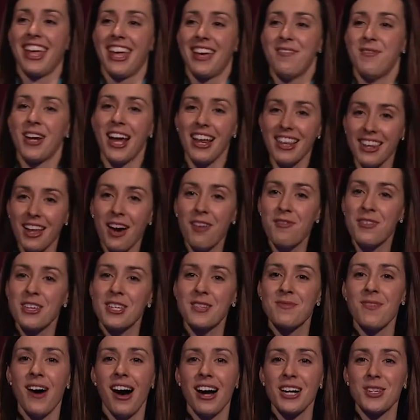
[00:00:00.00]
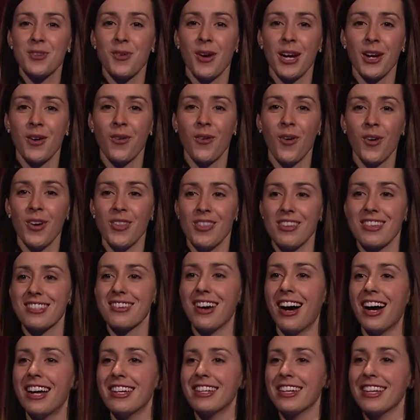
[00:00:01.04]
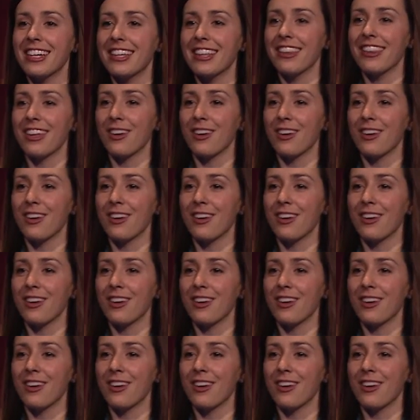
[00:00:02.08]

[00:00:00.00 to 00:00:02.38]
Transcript: But I love this Mark Twain quote and this idea that